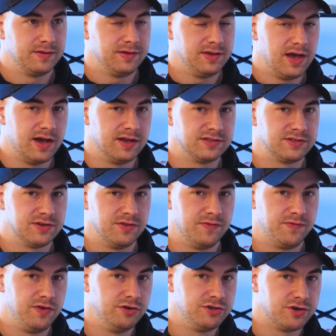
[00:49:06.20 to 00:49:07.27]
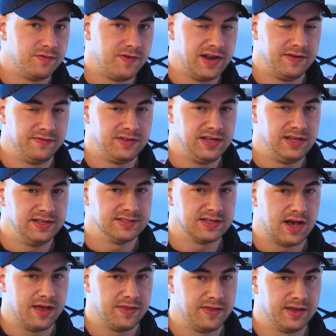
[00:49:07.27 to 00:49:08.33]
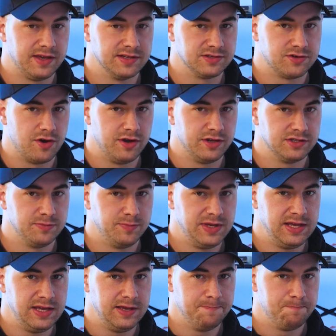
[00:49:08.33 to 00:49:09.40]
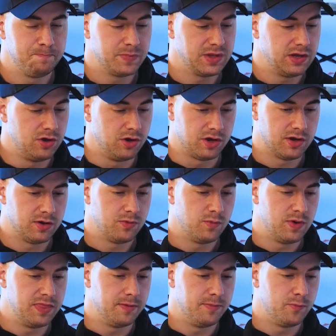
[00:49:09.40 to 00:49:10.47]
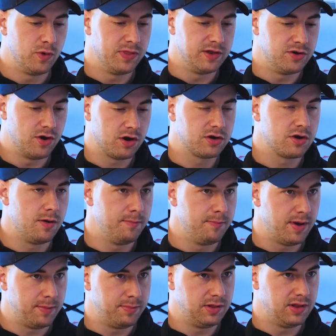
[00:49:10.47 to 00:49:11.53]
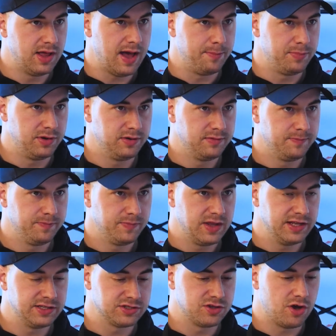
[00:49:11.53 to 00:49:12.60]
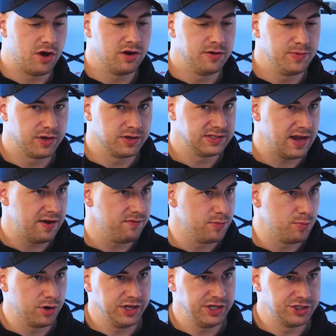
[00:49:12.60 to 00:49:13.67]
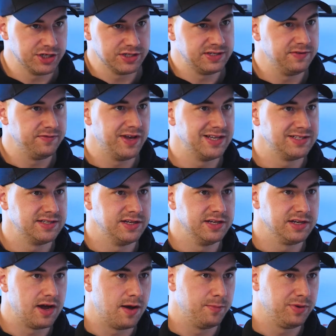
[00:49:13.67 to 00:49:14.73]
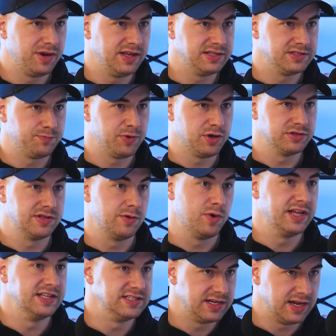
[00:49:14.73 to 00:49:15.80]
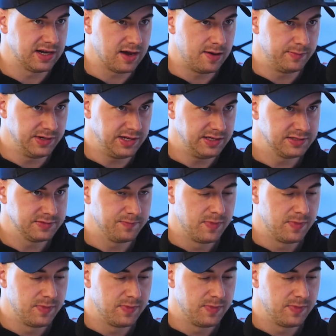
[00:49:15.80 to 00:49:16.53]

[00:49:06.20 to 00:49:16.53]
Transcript: Yeah. So the future of NFTs, I think, is going to be, look, when the dot-com bubble happened, it started because everybody just invested in companies because they were internet companies.